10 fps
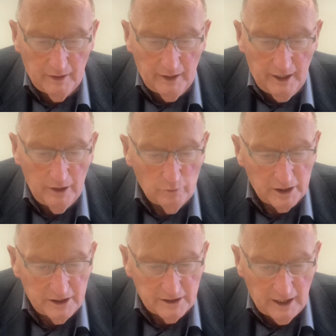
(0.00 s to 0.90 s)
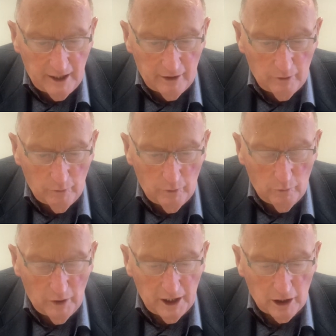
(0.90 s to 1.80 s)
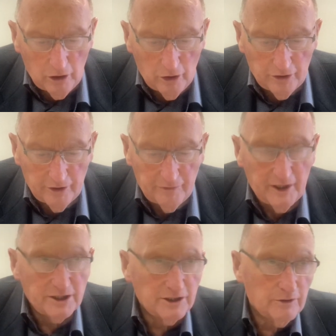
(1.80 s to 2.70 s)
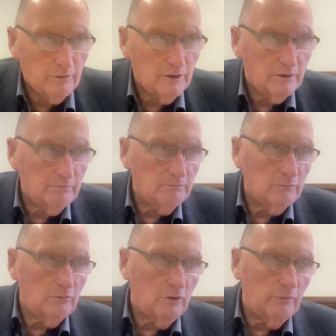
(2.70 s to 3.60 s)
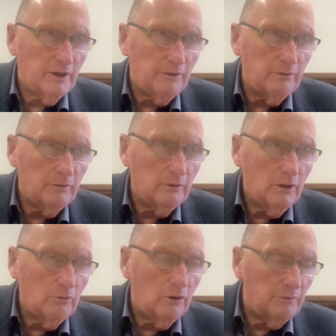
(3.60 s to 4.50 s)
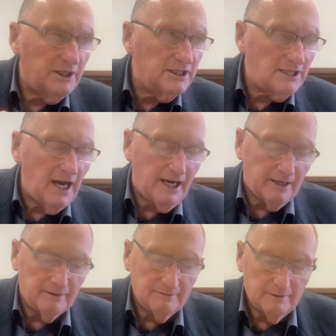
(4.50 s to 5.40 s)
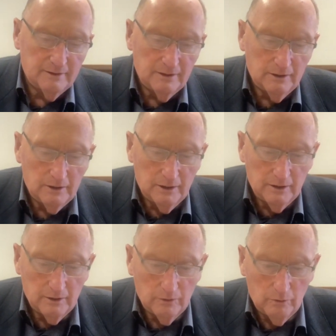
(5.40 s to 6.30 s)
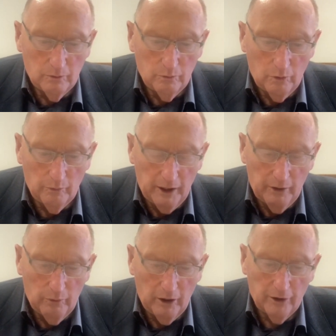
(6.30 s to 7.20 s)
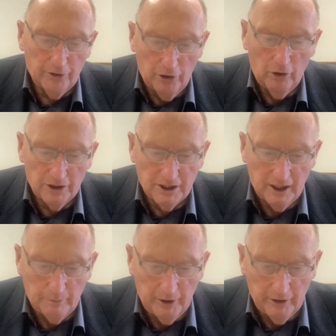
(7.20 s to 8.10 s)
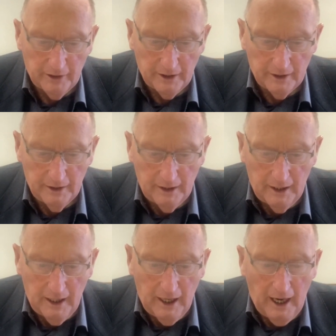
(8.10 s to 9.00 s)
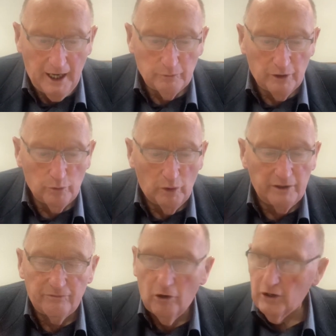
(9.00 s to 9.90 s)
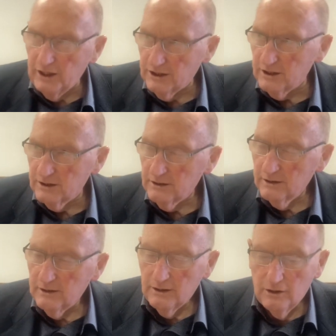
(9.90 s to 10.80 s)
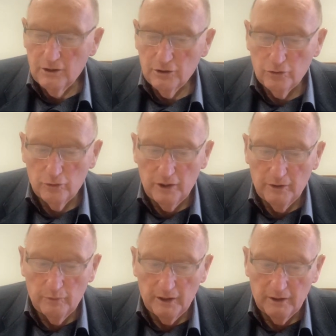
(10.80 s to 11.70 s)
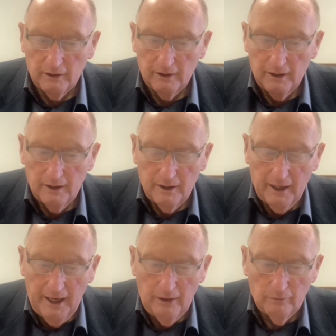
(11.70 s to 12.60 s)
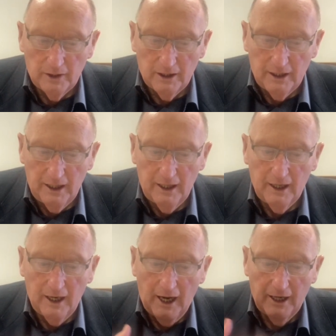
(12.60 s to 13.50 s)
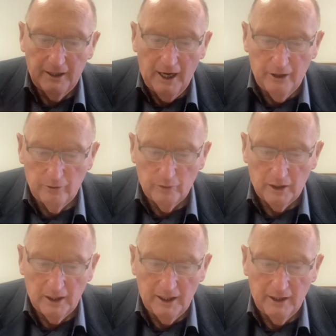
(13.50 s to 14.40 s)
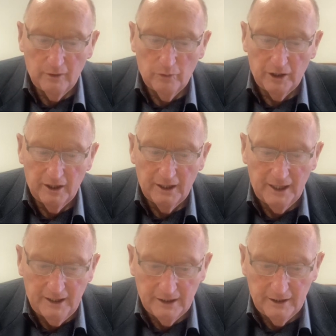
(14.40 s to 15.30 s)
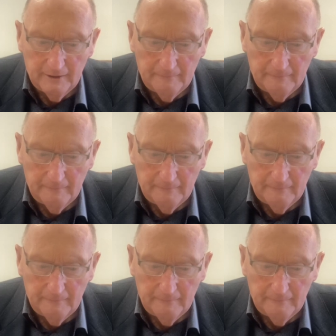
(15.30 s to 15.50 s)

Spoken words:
inward desire, one accord refers to what we desire, what our thoughts are about it, and with one voice, so that we're inwardly and outwardly we're united.